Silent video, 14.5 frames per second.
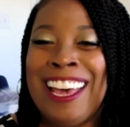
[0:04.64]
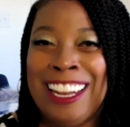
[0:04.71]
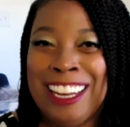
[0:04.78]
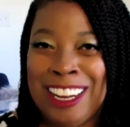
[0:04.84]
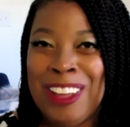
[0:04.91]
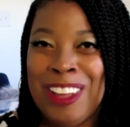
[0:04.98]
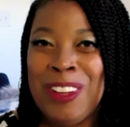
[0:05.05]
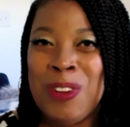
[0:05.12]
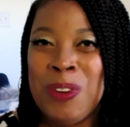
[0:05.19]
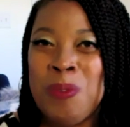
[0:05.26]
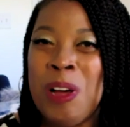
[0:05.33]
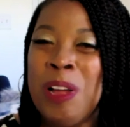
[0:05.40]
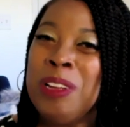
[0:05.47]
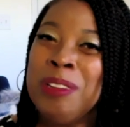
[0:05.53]
Hello,
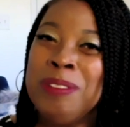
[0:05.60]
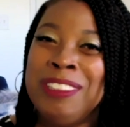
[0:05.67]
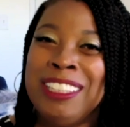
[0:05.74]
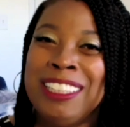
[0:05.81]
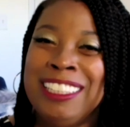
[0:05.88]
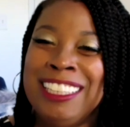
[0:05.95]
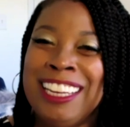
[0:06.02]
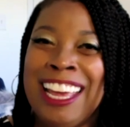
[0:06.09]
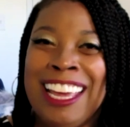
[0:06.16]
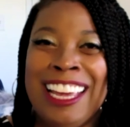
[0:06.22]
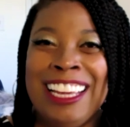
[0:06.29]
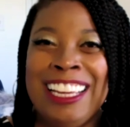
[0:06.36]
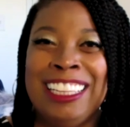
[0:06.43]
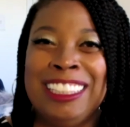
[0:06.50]
welcome to
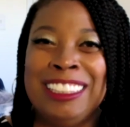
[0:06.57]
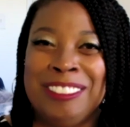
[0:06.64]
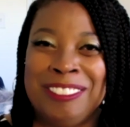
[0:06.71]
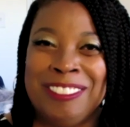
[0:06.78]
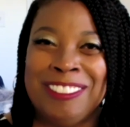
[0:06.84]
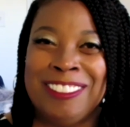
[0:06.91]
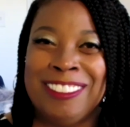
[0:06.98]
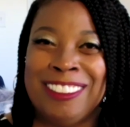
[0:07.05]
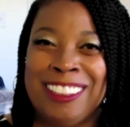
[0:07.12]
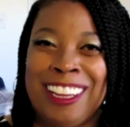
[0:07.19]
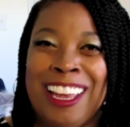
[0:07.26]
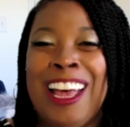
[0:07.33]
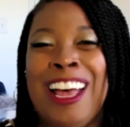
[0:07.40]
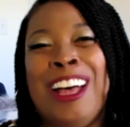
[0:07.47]
day
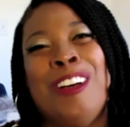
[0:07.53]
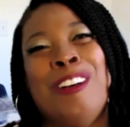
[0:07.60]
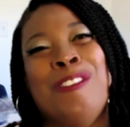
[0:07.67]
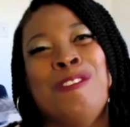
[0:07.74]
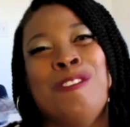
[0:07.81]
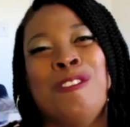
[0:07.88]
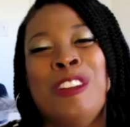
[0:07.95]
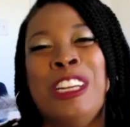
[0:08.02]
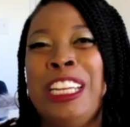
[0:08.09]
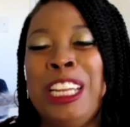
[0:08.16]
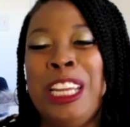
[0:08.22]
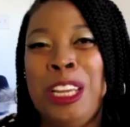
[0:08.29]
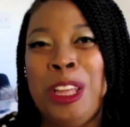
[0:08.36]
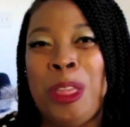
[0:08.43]
of
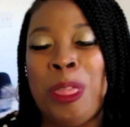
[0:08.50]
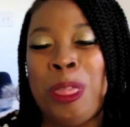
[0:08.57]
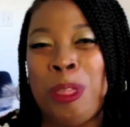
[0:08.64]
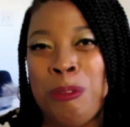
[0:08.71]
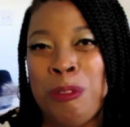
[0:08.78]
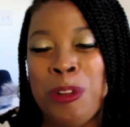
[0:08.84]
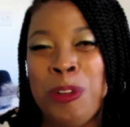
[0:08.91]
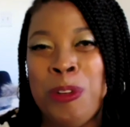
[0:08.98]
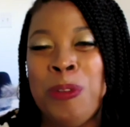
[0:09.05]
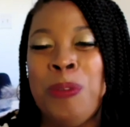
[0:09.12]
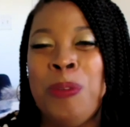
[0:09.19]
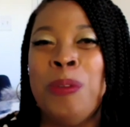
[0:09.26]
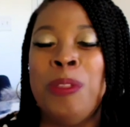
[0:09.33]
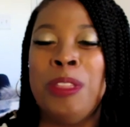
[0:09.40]
reading
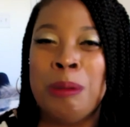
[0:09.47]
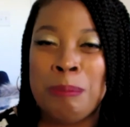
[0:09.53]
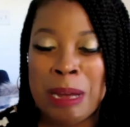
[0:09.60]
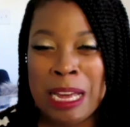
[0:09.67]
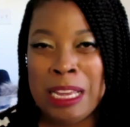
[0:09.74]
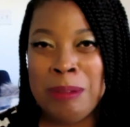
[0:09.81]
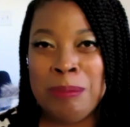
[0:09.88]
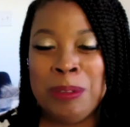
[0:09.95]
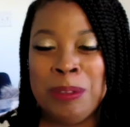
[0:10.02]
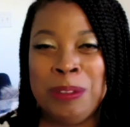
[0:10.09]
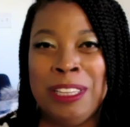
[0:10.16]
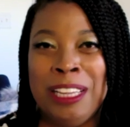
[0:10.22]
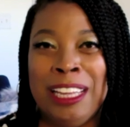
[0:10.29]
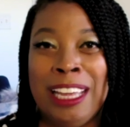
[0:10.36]
through the
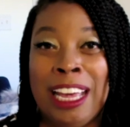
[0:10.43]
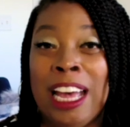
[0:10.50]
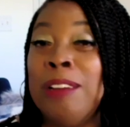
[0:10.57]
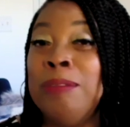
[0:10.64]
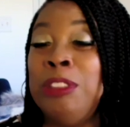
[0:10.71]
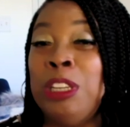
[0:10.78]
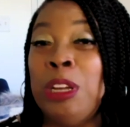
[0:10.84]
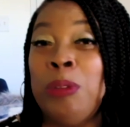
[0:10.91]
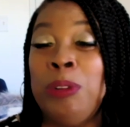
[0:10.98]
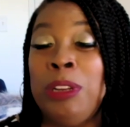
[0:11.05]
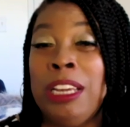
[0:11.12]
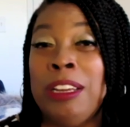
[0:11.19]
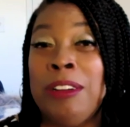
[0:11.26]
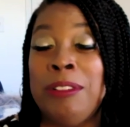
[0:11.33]
Bible. I'm
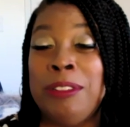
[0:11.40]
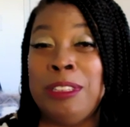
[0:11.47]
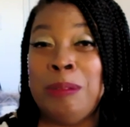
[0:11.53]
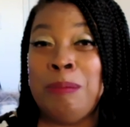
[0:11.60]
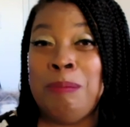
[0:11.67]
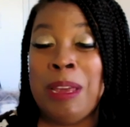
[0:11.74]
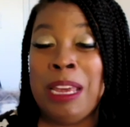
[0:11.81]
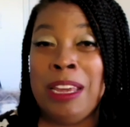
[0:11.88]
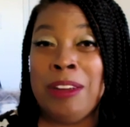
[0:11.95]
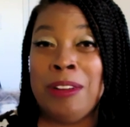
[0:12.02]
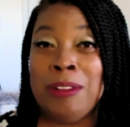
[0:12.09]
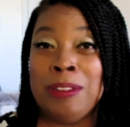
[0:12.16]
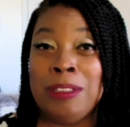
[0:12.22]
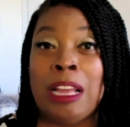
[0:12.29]
Toni
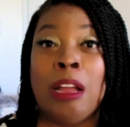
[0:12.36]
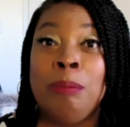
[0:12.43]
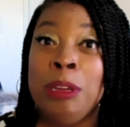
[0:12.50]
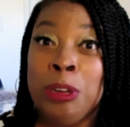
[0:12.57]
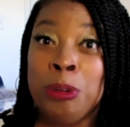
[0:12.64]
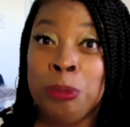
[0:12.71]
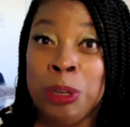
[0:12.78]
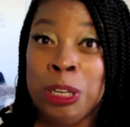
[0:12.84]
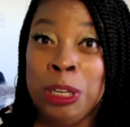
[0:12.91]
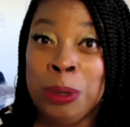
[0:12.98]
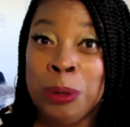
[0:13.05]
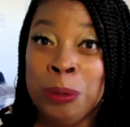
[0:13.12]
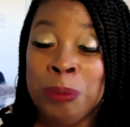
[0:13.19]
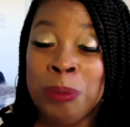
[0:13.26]
Henderson-Mayers. I'll be your
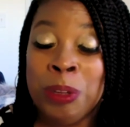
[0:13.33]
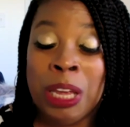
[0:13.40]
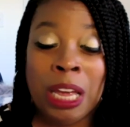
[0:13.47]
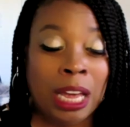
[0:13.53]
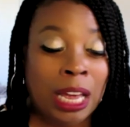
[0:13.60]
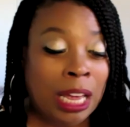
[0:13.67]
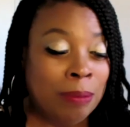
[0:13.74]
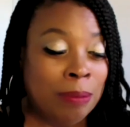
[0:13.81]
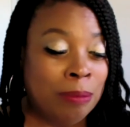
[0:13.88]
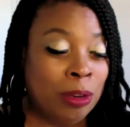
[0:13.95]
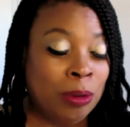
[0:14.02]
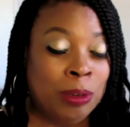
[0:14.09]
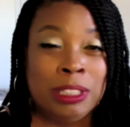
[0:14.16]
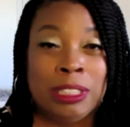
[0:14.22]
reader. I'm
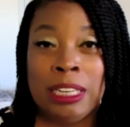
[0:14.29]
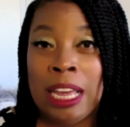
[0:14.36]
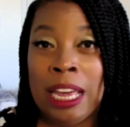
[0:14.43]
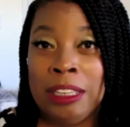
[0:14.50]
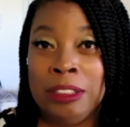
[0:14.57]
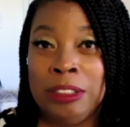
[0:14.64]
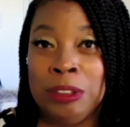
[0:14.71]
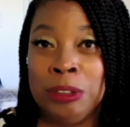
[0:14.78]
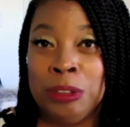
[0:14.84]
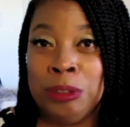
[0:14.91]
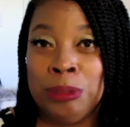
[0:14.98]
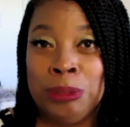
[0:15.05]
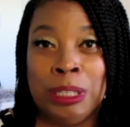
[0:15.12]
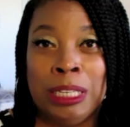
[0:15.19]
known as an
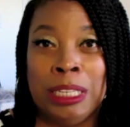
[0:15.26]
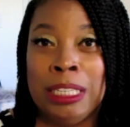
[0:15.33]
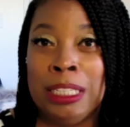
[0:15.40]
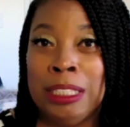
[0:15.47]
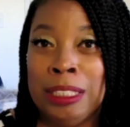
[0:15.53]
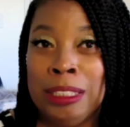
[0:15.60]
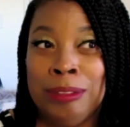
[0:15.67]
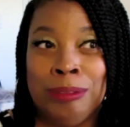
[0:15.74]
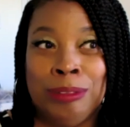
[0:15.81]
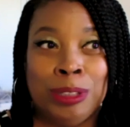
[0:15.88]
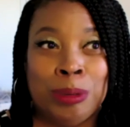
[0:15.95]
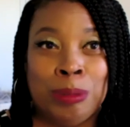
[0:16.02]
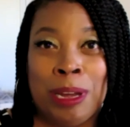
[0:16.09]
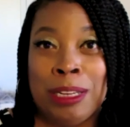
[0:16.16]
actor, a
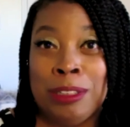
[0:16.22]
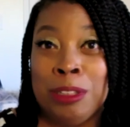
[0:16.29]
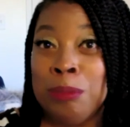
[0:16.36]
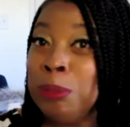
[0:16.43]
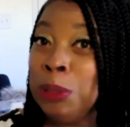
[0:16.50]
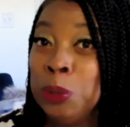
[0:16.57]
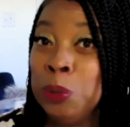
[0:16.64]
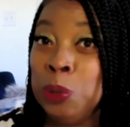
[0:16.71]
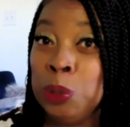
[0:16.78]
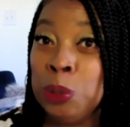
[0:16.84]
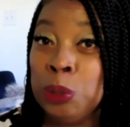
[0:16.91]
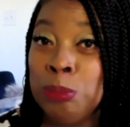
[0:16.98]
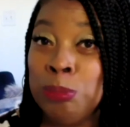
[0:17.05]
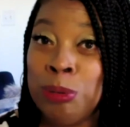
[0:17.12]
director,
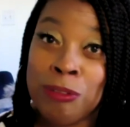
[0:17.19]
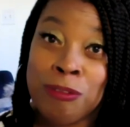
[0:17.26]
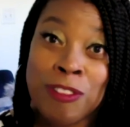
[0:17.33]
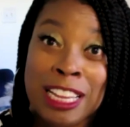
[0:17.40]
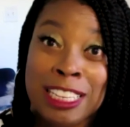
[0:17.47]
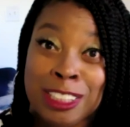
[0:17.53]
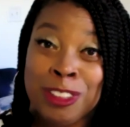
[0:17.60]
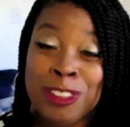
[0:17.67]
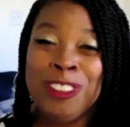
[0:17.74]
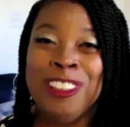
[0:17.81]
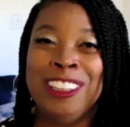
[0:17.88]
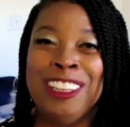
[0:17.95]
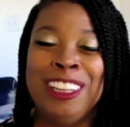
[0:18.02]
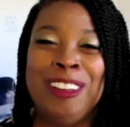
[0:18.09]
producer,
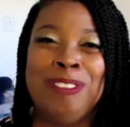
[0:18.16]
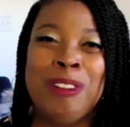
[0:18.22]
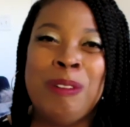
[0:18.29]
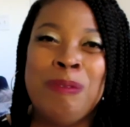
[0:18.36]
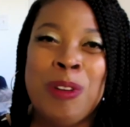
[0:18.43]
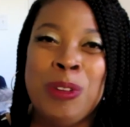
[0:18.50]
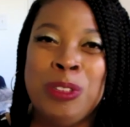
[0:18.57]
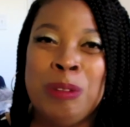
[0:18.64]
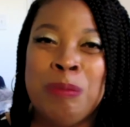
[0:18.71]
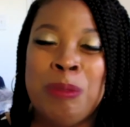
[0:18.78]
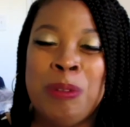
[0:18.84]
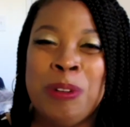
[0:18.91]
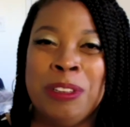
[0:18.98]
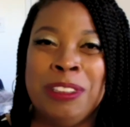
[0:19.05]
professor, but most
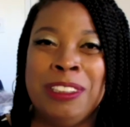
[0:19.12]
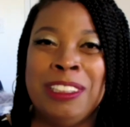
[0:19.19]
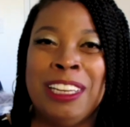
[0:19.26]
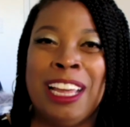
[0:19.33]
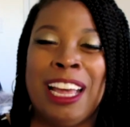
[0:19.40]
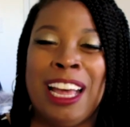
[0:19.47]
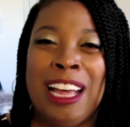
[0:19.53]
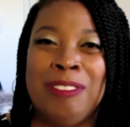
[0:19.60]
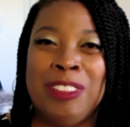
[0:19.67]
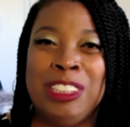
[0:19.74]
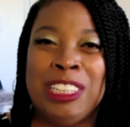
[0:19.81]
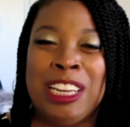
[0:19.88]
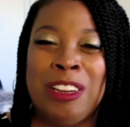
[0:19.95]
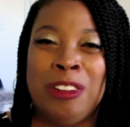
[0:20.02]
important, I'm a
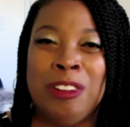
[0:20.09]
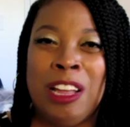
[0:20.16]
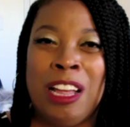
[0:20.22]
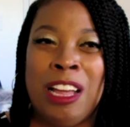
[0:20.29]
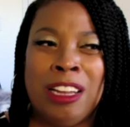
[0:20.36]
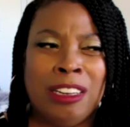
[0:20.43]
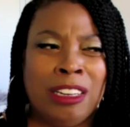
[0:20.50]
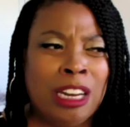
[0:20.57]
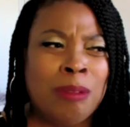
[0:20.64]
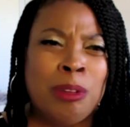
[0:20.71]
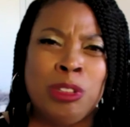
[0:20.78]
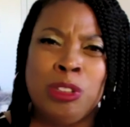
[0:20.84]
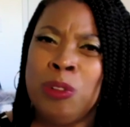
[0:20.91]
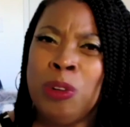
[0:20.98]
child of God. And I'm
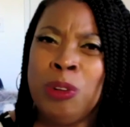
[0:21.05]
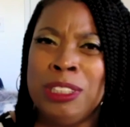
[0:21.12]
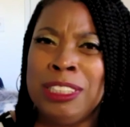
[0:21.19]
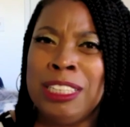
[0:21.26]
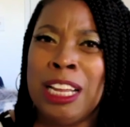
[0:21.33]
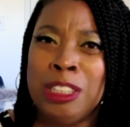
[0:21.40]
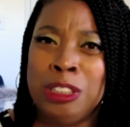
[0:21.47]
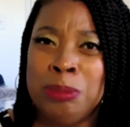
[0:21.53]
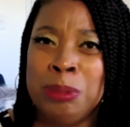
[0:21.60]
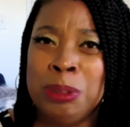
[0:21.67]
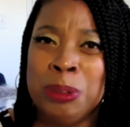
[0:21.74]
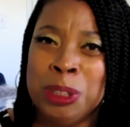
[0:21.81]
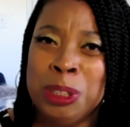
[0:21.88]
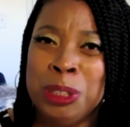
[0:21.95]
also known as an
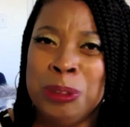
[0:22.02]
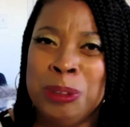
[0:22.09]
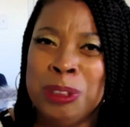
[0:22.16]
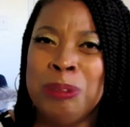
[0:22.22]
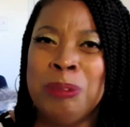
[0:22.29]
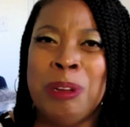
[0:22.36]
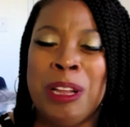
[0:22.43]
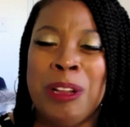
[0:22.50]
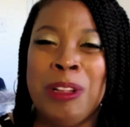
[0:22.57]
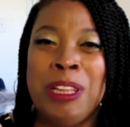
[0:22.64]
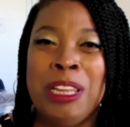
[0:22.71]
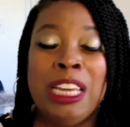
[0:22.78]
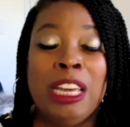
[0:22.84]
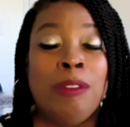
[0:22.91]
entrepreneur too, as well.
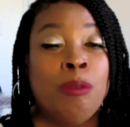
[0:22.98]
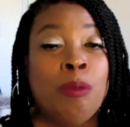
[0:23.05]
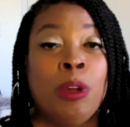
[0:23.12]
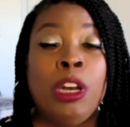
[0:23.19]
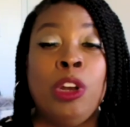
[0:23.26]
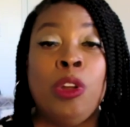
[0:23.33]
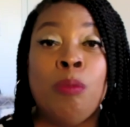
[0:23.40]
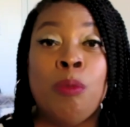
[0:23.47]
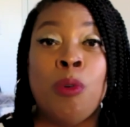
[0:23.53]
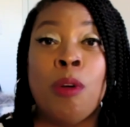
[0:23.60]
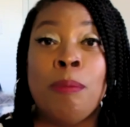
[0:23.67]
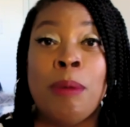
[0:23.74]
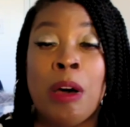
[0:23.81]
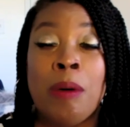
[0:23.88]
If you want to know
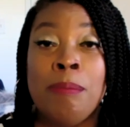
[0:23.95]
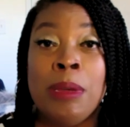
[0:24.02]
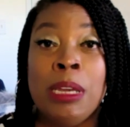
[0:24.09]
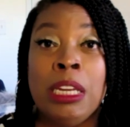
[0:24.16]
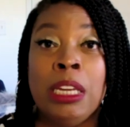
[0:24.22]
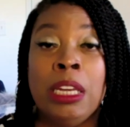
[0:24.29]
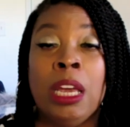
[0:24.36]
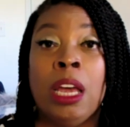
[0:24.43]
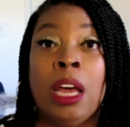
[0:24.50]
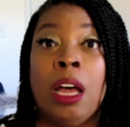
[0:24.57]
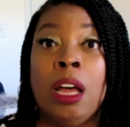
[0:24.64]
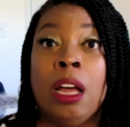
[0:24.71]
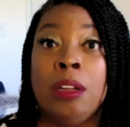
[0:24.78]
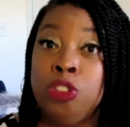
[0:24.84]
more about me,
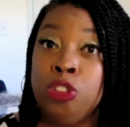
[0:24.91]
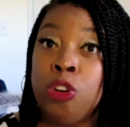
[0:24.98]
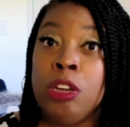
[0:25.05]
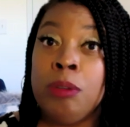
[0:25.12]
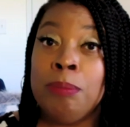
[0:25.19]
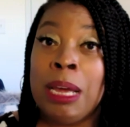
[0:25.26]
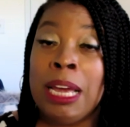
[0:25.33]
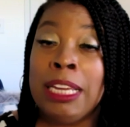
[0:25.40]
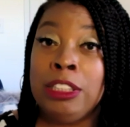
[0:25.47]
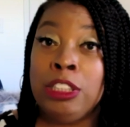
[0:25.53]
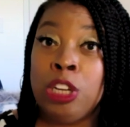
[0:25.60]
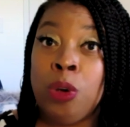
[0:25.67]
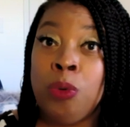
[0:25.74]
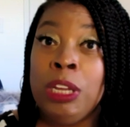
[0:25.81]
join my
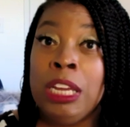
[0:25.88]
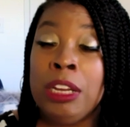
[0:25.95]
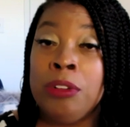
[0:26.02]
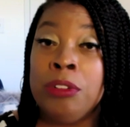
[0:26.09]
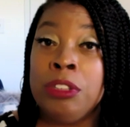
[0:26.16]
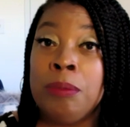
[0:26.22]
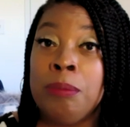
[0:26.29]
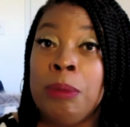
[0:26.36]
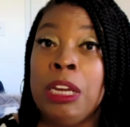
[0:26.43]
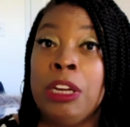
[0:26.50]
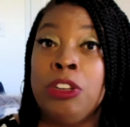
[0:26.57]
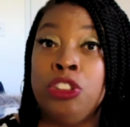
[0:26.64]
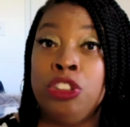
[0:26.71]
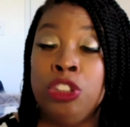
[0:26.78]
Toni
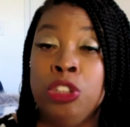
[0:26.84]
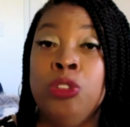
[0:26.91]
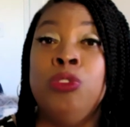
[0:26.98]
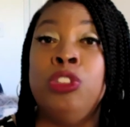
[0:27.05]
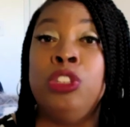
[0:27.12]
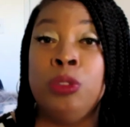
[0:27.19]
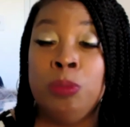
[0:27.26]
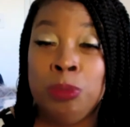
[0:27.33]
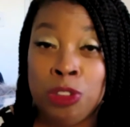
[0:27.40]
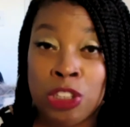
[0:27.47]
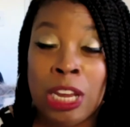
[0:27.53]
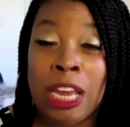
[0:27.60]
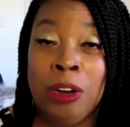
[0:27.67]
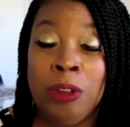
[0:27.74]
Henderson-Mayers YouTube
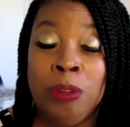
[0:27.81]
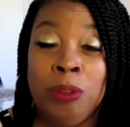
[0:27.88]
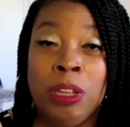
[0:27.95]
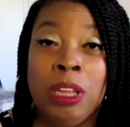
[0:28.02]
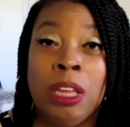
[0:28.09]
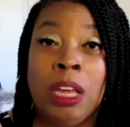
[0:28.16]
channel.